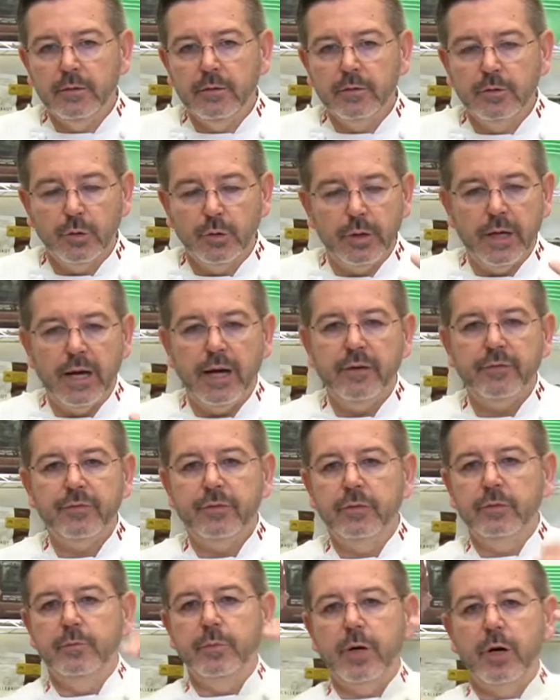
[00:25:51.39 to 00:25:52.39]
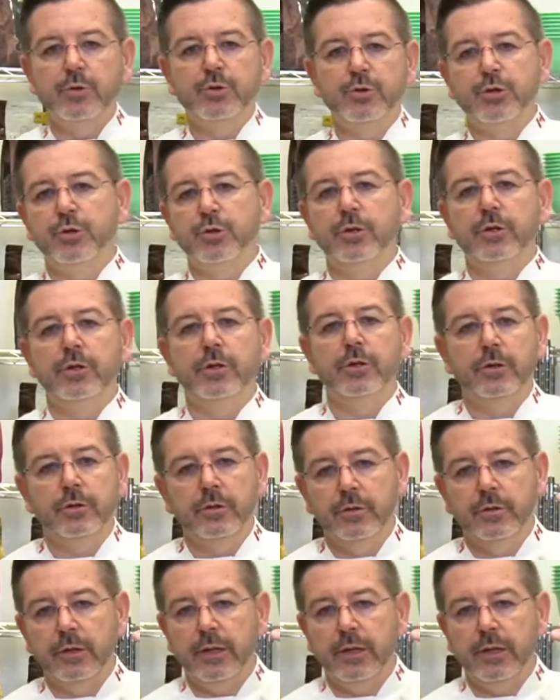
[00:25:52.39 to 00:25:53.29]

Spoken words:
So you have brown sugar,